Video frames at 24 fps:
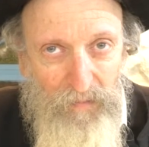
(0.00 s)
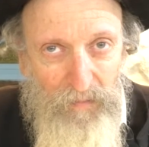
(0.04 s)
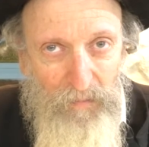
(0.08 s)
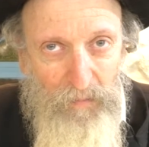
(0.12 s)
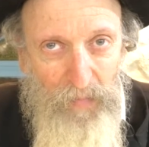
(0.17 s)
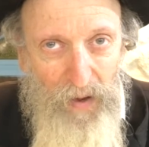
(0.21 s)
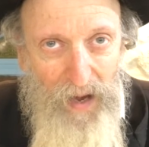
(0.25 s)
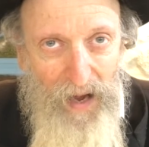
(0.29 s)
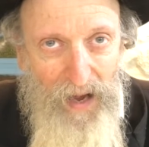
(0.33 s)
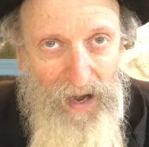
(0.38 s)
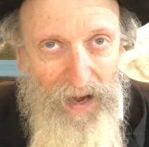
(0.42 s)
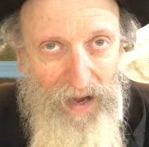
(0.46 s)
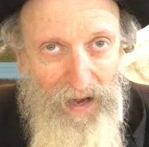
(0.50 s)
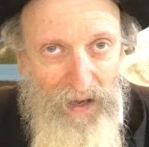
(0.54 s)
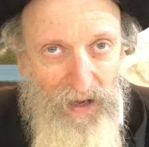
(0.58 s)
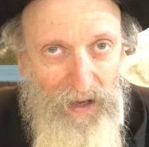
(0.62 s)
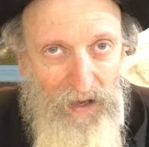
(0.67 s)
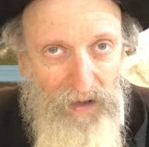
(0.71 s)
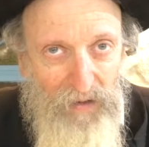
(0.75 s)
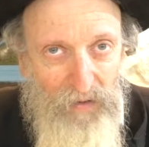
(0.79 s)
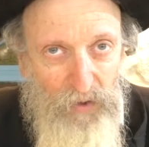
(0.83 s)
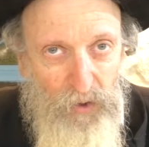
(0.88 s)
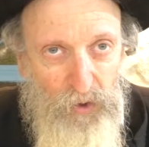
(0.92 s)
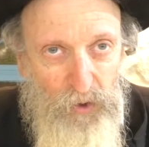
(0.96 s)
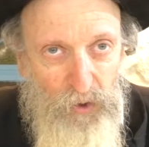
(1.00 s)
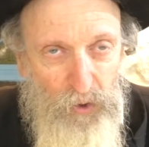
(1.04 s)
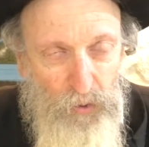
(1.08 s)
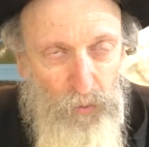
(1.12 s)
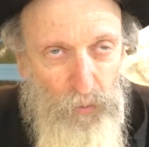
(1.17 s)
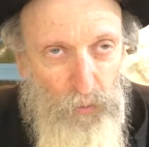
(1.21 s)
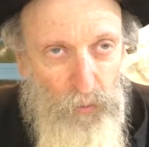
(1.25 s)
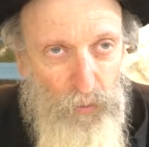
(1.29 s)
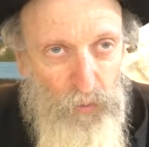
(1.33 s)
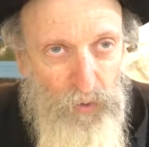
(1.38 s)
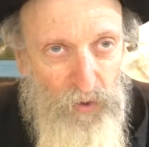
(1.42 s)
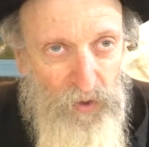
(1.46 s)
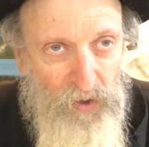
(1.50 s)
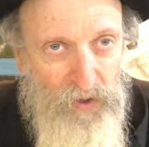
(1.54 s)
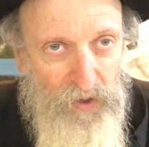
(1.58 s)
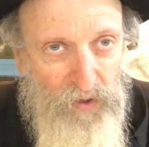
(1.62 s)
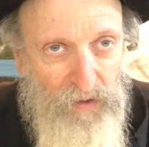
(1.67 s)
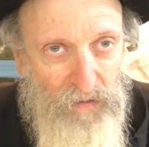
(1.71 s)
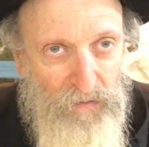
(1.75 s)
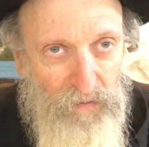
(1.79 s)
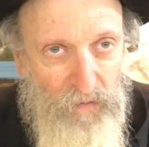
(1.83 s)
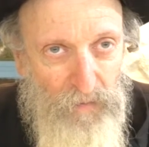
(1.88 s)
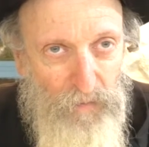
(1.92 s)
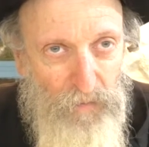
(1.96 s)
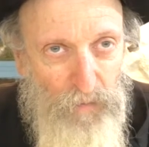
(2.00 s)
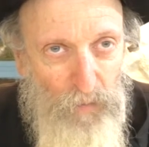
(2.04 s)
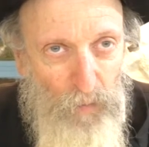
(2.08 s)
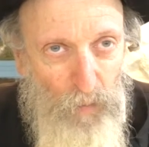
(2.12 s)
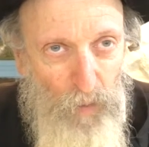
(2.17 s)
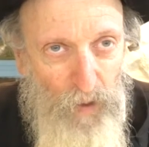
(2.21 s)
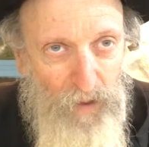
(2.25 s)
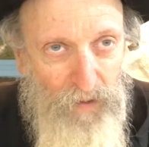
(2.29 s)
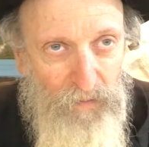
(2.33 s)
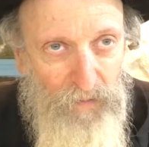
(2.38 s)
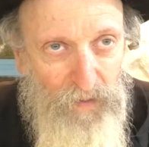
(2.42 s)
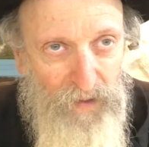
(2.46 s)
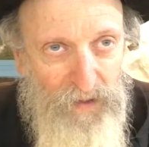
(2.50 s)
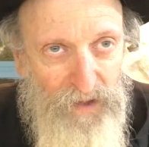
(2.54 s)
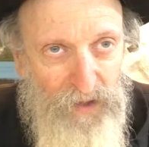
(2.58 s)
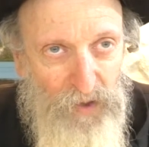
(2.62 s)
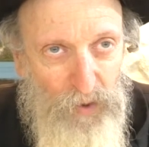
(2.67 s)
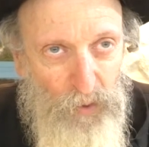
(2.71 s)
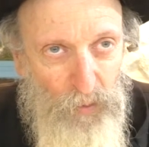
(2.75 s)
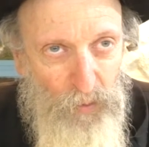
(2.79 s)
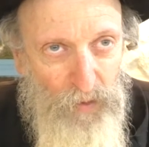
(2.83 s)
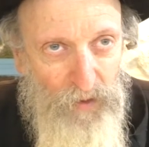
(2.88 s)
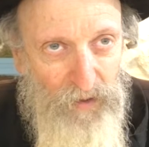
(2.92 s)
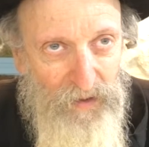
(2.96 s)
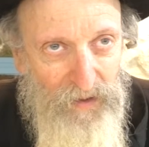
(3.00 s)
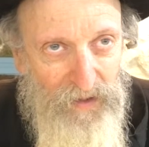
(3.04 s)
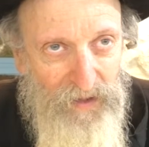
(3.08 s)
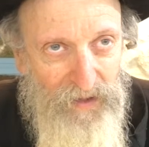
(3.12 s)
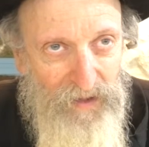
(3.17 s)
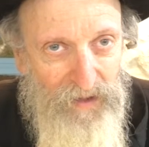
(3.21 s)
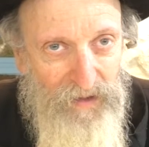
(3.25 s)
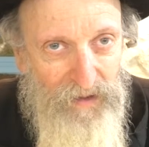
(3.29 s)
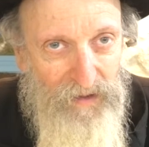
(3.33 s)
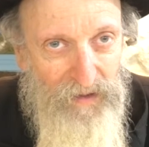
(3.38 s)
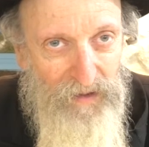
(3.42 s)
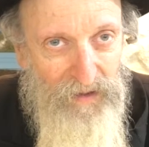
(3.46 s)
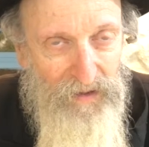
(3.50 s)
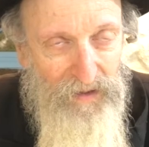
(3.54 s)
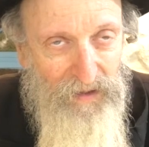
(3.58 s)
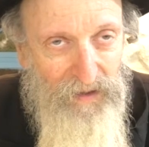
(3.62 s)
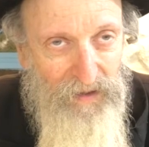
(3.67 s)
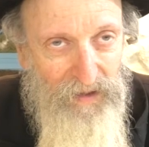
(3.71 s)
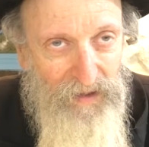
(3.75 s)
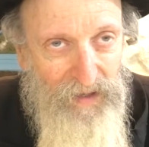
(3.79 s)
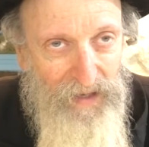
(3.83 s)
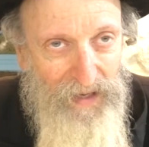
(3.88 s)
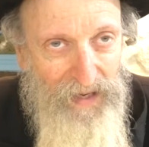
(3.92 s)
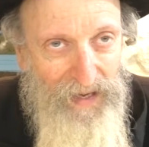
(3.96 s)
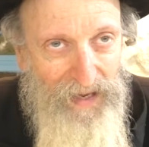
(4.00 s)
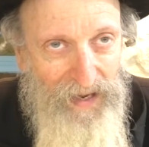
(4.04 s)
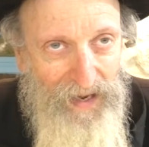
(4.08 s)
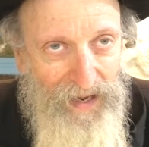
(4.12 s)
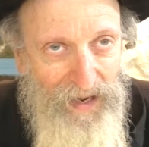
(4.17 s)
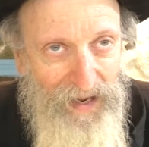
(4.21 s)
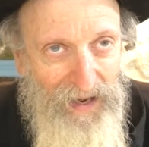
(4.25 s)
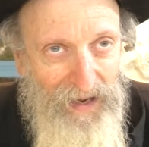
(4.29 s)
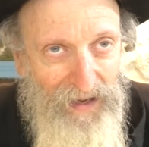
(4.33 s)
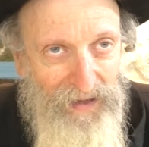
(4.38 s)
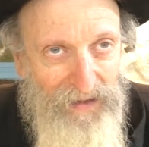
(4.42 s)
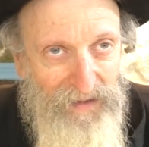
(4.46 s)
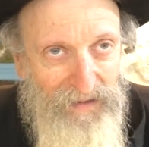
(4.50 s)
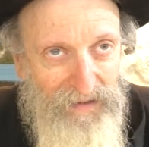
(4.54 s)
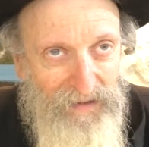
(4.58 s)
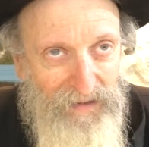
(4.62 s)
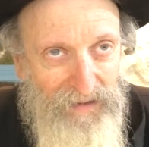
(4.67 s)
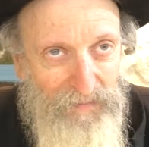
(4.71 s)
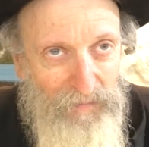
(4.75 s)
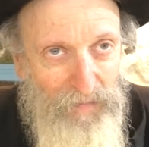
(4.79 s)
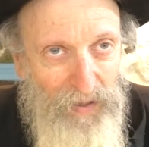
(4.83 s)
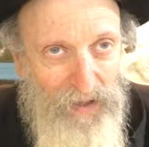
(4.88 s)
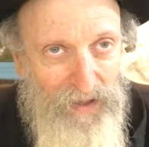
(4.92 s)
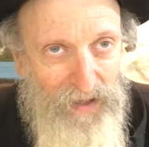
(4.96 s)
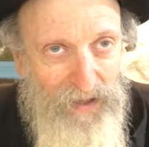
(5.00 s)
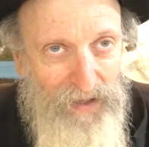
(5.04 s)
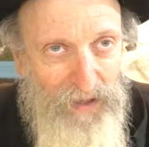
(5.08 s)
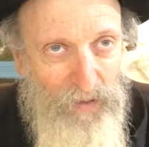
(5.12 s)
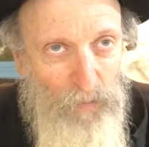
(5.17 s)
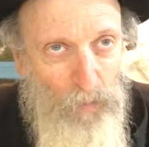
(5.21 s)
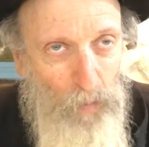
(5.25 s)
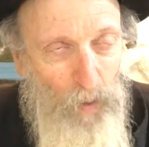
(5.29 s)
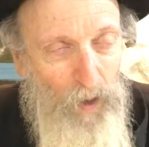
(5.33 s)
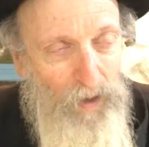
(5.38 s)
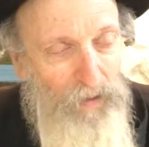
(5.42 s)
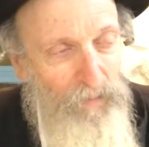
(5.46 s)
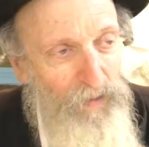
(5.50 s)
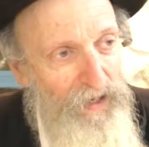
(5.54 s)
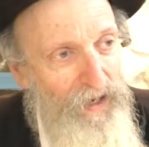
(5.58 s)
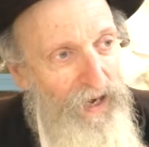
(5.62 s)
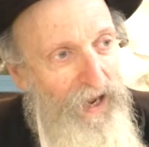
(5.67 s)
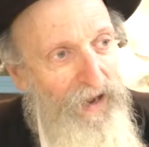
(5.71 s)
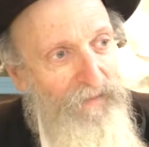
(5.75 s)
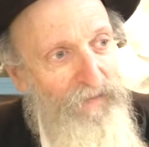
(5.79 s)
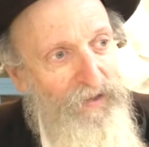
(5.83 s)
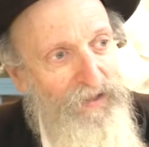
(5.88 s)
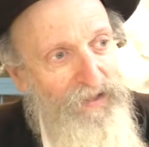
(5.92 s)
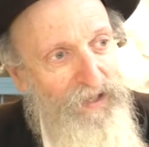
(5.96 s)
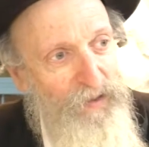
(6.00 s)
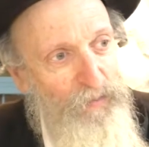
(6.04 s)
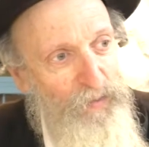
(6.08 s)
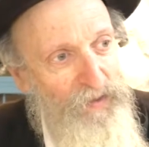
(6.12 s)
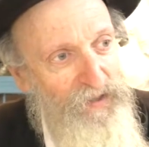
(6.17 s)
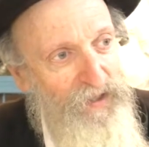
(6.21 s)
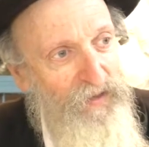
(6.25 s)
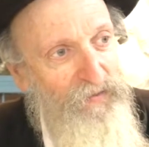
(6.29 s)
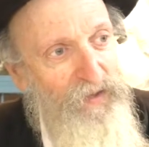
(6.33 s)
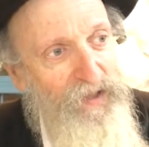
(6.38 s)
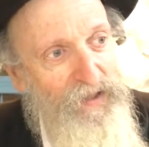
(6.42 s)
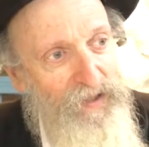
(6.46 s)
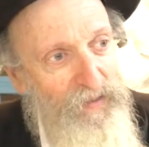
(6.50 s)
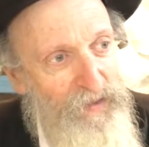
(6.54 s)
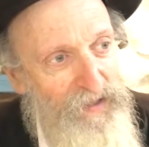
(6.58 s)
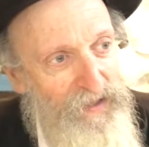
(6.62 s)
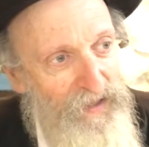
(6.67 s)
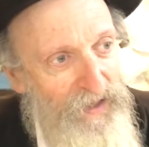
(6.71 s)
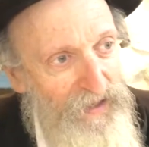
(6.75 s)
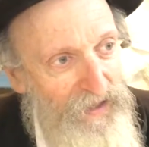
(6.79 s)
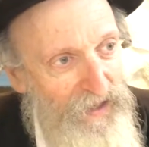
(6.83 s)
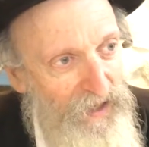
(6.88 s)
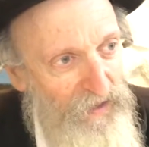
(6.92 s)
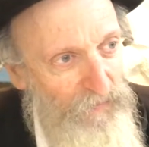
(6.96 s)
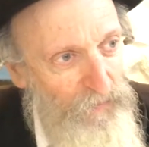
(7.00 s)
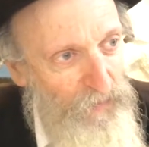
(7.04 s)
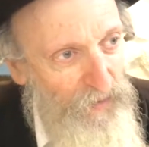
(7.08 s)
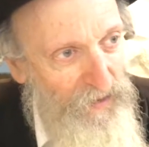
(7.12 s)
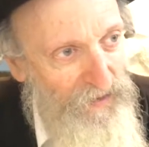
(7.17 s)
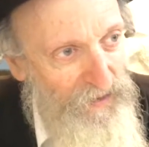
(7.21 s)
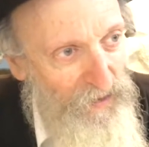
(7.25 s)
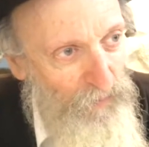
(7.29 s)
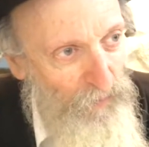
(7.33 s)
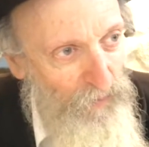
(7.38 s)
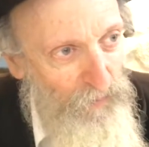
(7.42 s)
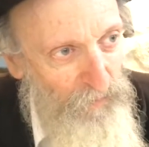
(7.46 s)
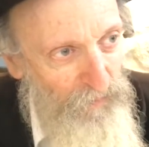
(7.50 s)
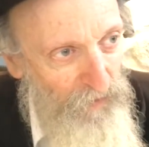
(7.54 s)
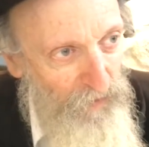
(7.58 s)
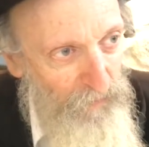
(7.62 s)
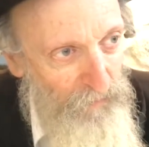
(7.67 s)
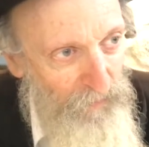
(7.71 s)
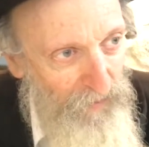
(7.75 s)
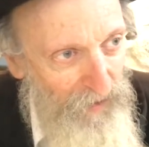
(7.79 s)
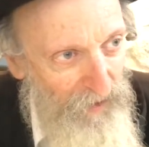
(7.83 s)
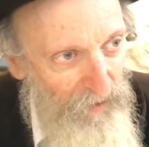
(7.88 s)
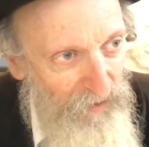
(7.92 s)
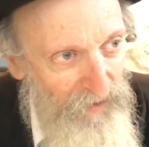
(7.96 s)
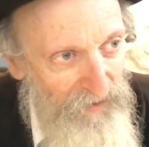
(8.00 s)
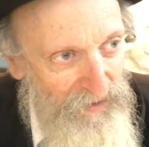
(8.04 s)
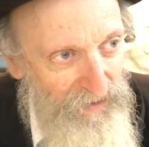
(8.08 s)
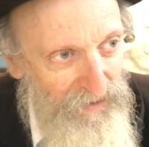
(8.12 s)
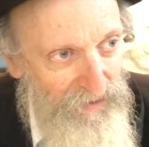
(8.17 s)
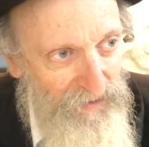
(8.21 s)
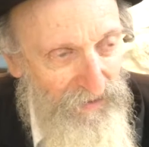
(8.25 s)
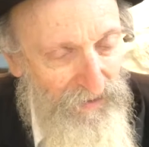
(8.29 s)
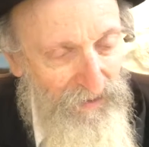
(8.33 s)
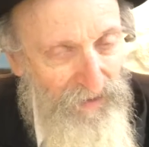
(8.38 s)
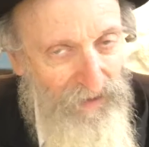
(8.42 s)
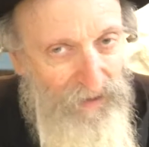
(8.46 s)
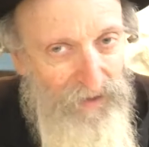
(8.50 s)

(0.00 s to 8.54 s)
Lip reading: buy shoes for one of his students, but he didn't want to make it obvious he was giving to him as a gift because he would feel embarrassed.